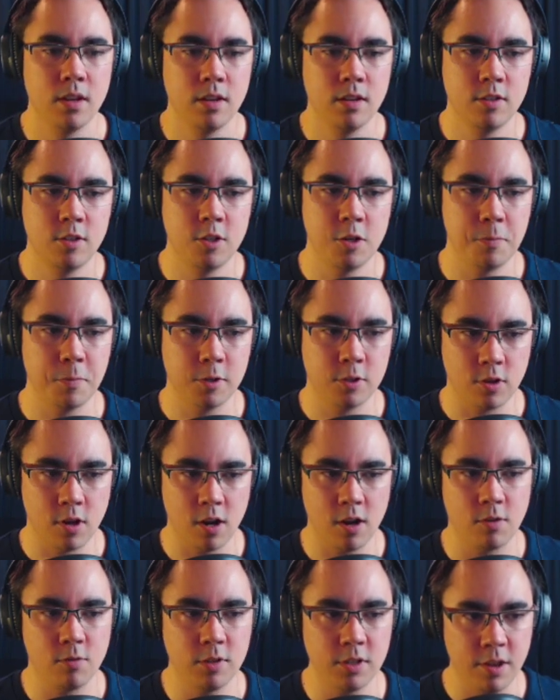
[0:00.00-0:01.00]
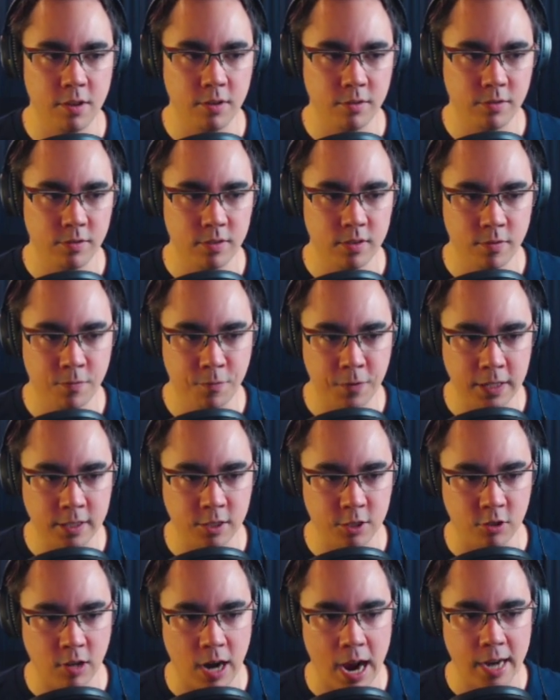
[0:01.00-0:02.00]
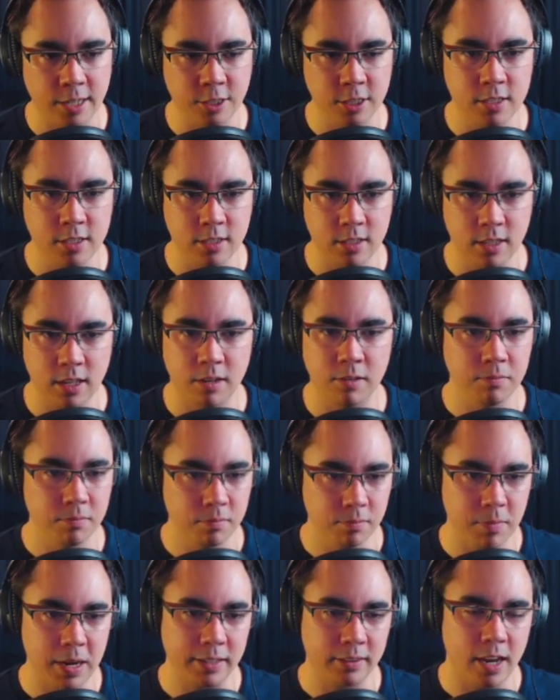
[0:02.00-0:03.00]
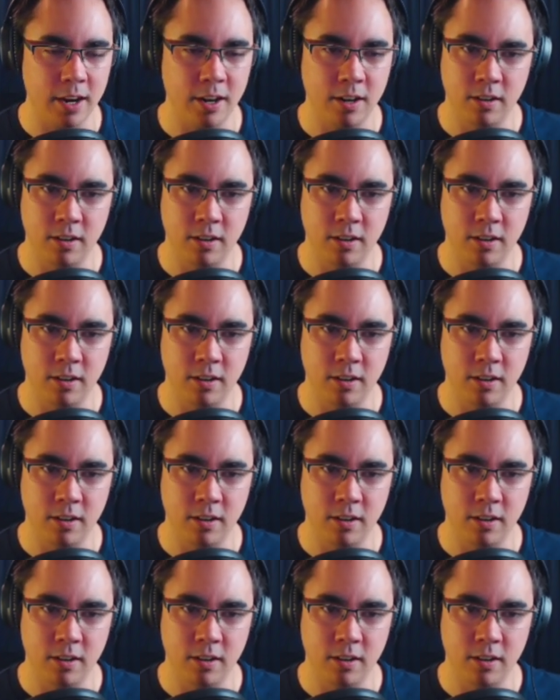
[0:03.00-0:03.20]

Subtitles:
Super strong. When fix the scratches, then make that